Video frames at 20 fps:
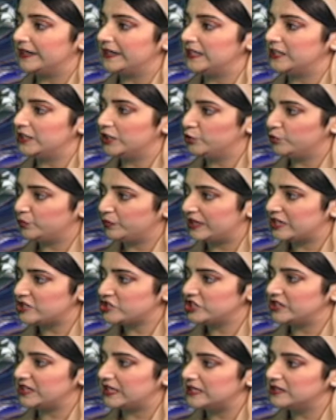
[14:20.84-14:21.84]
and
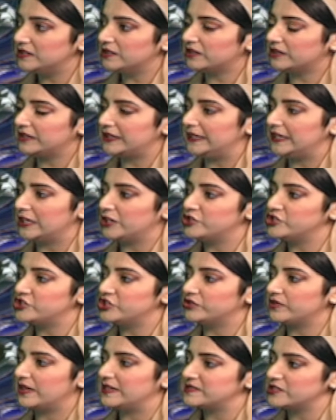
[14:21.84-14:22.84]
innovation in the clean
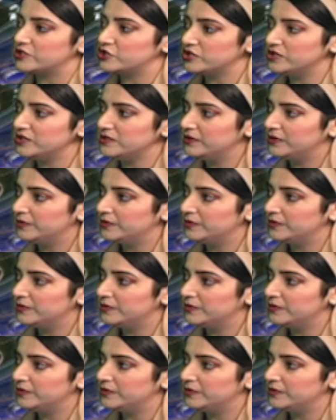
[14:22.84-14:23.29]
energy transition?